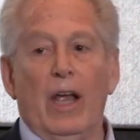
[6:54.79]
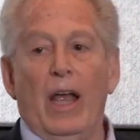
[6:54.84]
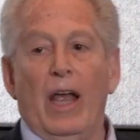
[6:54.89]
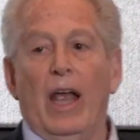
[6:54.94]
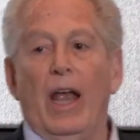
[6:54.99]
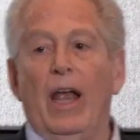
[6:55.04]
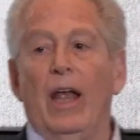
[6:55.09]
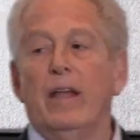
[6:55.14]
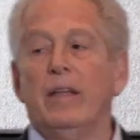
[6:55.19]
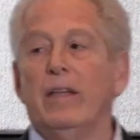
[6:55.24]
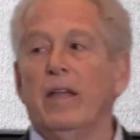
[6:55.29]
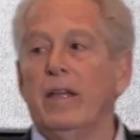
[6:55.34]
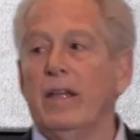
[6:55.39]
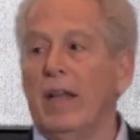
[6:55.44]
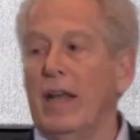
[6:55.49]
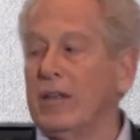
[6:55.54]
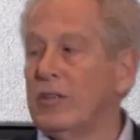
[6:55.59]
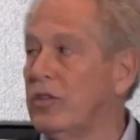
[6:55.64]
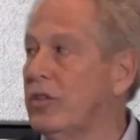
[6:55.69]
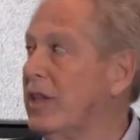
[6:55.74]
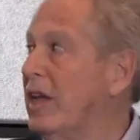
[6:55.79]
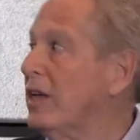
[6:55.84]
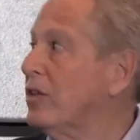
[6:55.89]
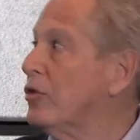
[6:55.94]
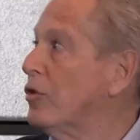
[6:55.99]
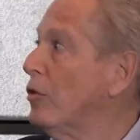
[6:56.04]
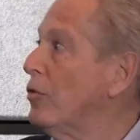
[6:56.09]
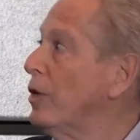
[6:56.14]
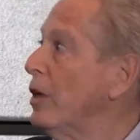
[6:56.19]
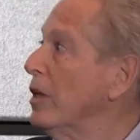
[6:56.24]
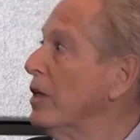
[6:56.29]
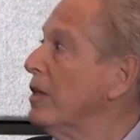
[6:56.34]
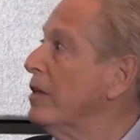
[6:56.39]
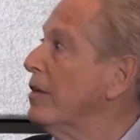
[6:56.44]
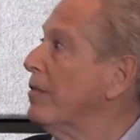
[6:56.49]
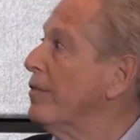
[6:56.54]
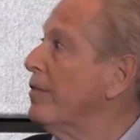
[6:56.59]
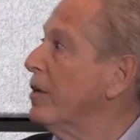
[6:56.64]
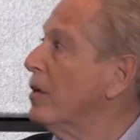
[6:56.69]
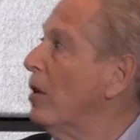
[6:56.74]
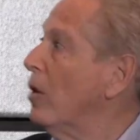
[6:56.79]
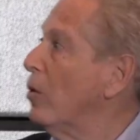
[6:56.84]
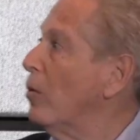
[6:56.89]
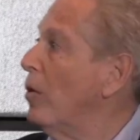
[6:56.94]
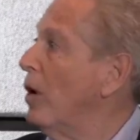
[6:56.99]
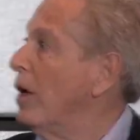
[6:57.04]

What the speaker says: And that's a really difficult one.